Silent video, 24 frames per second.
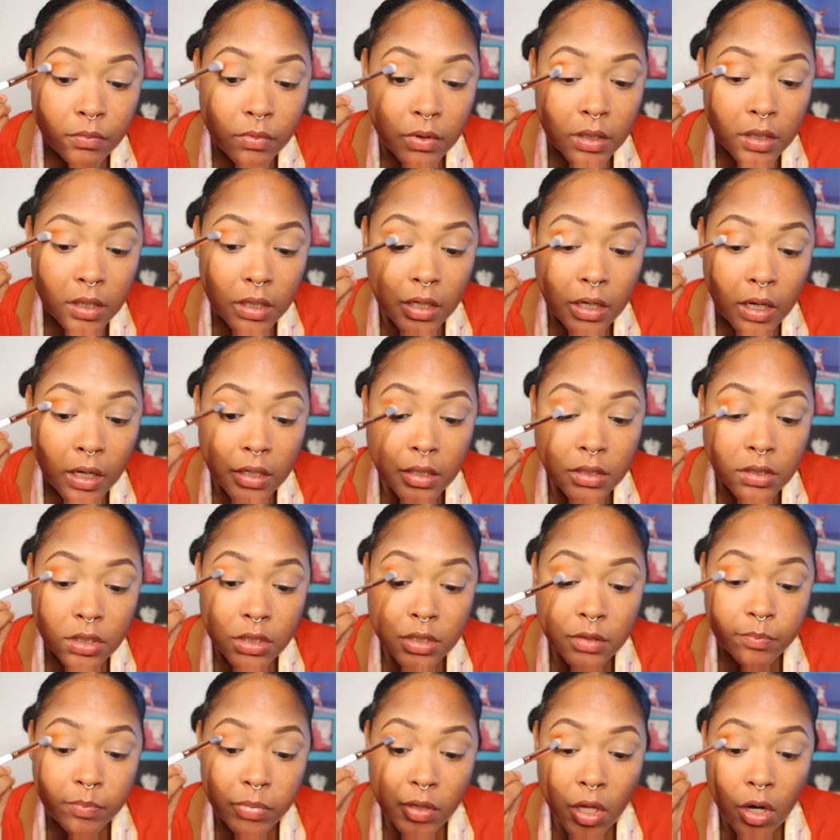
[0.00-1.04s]
really kind of
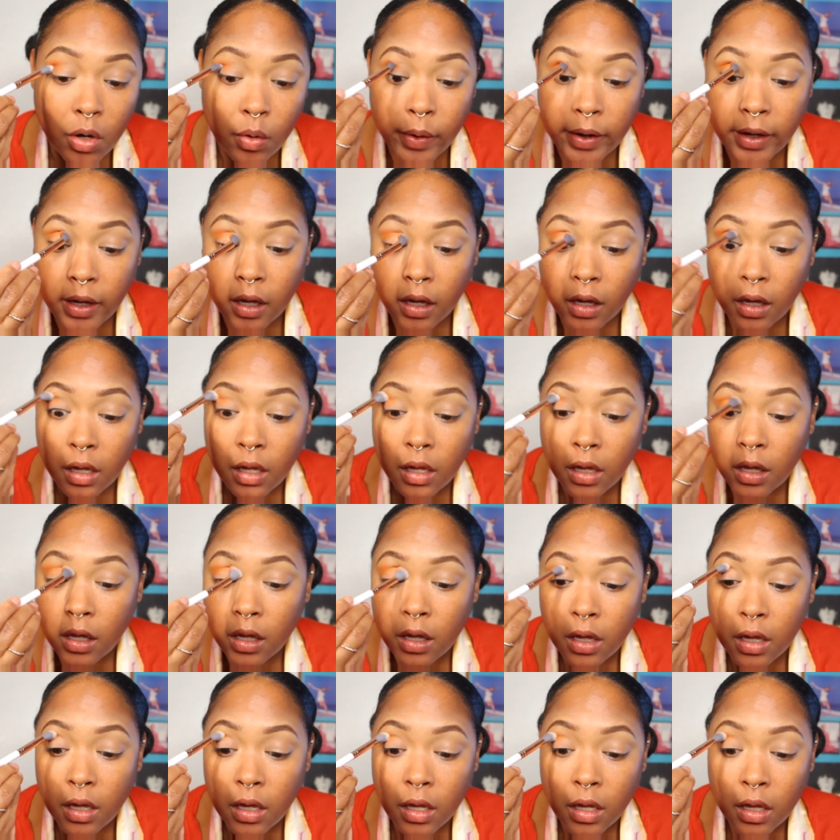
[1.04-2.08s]
just blow it
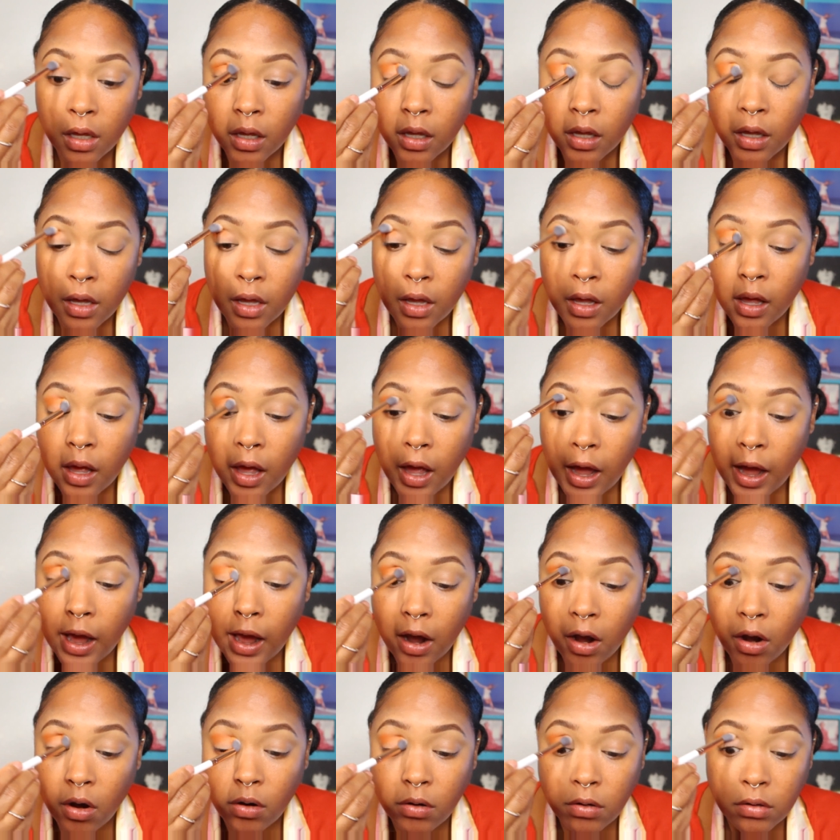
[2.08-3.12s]

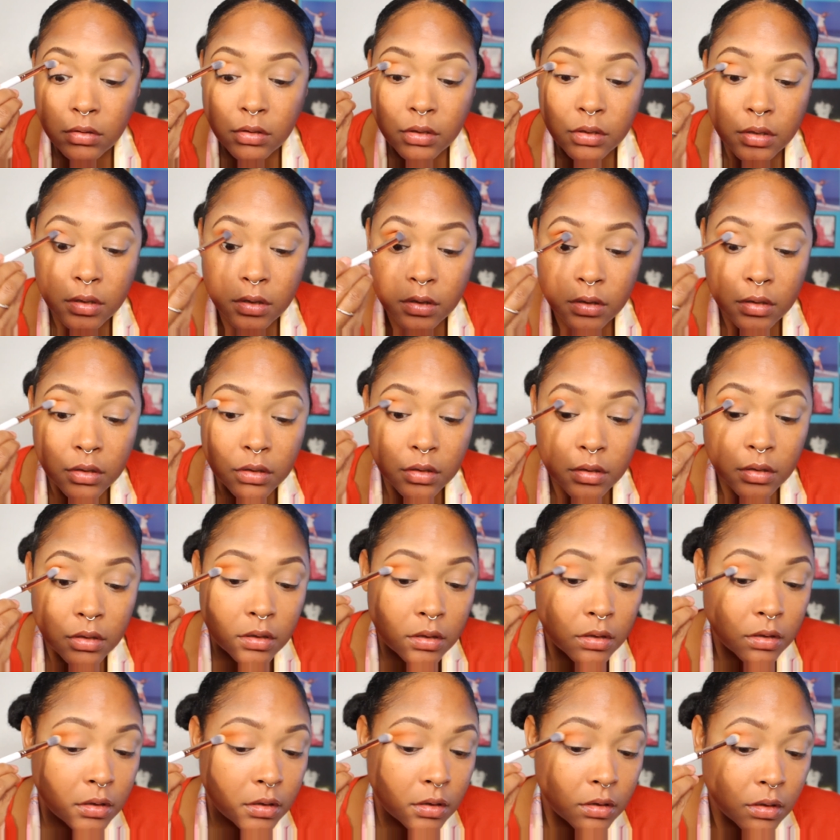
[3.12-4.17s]
out
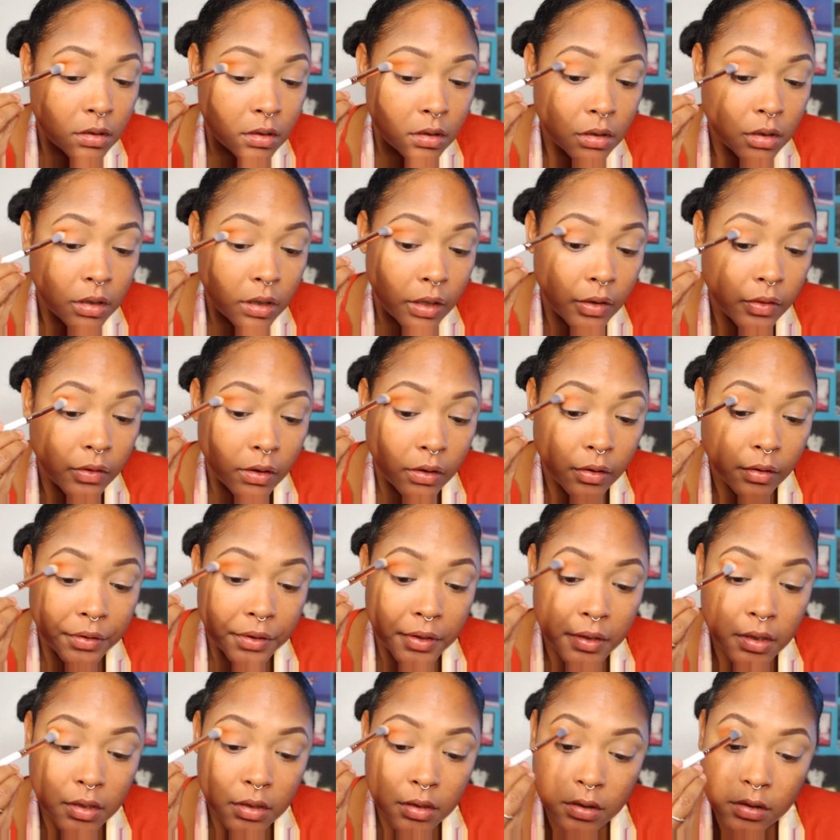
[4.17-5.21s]
in the
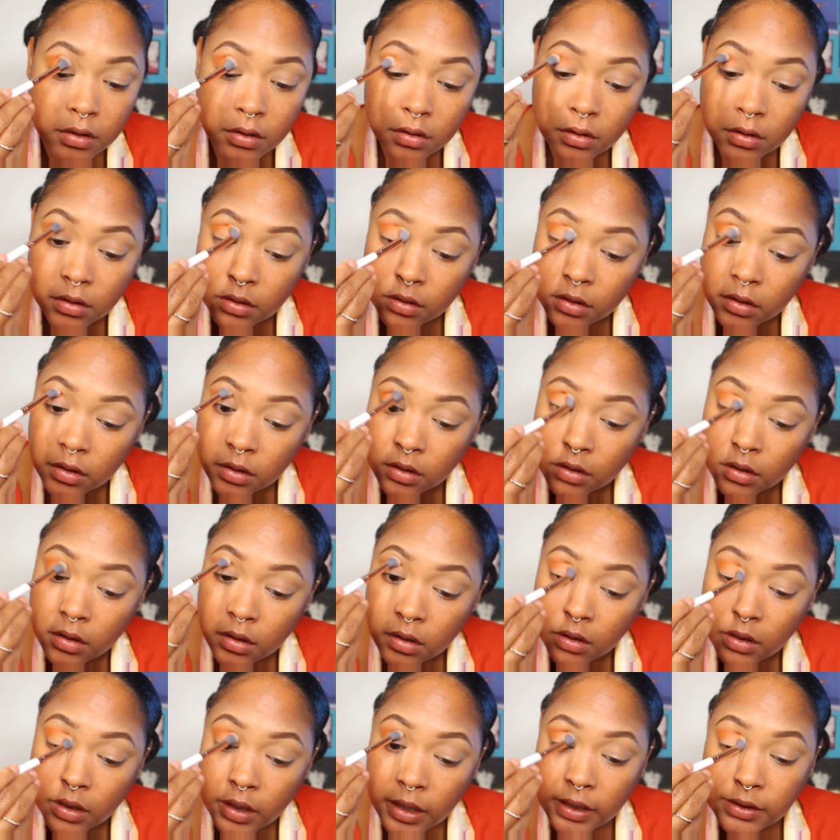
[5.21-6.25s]
crease
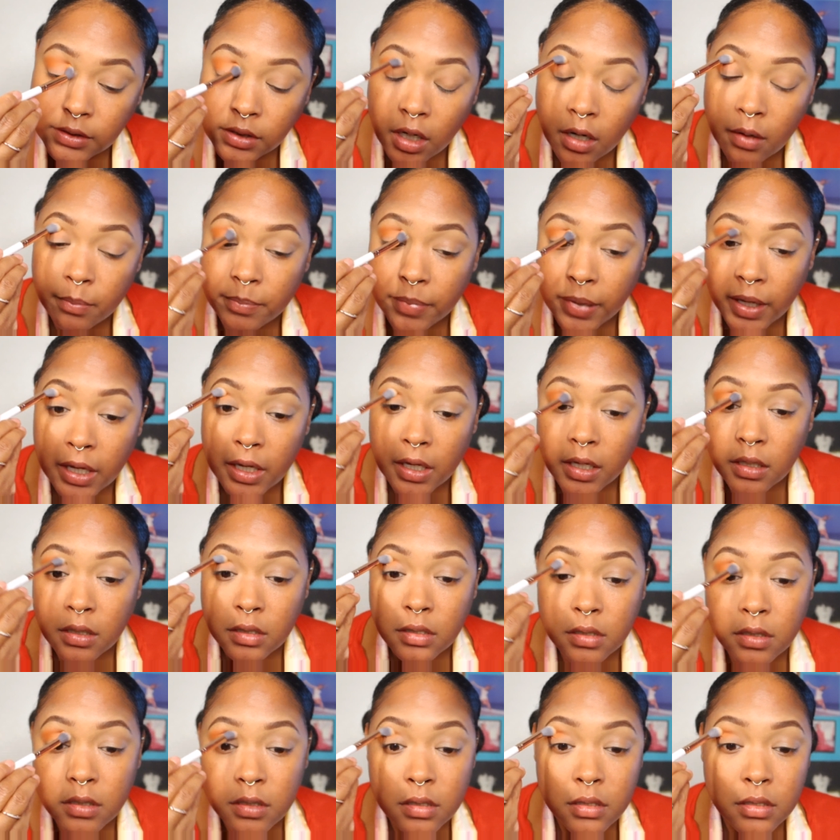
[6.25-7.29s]
as our
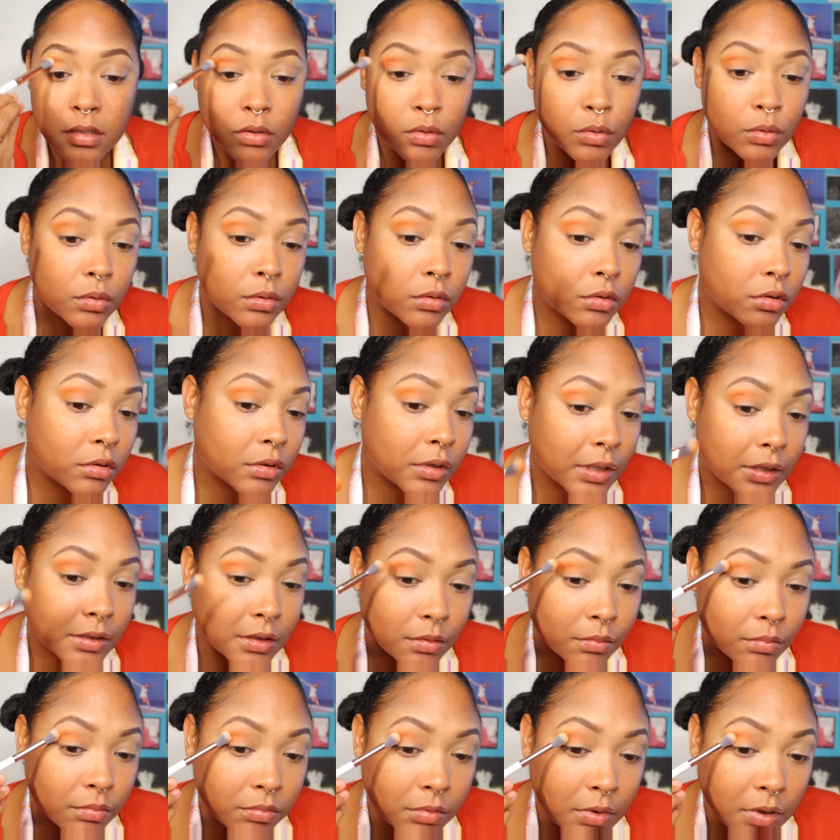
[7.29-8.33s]
base. Ooh, that's
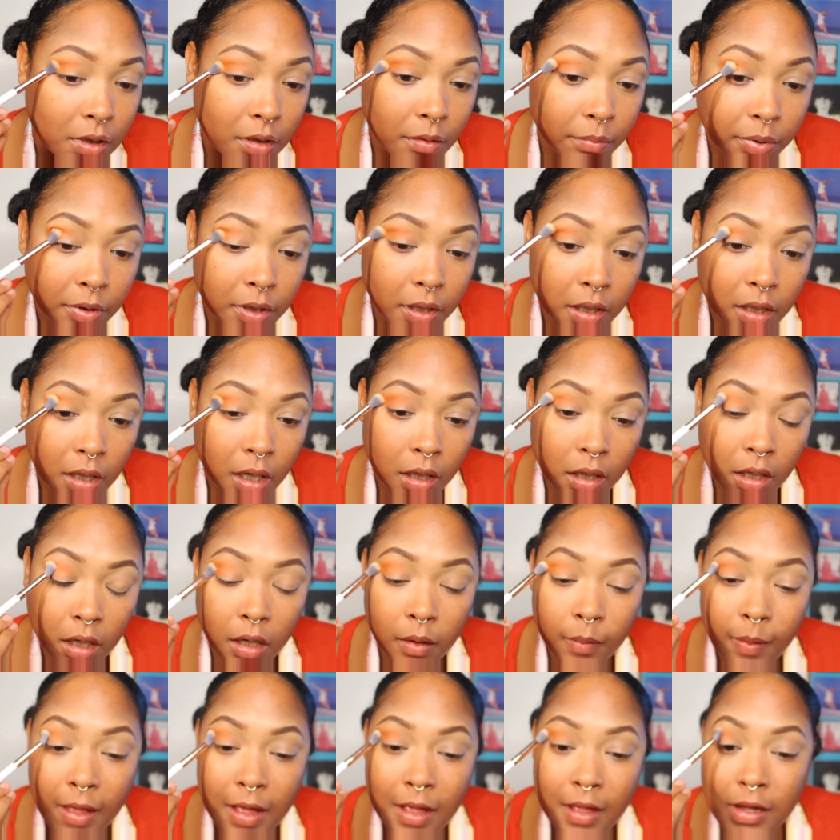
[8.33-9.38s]
a really pretty color.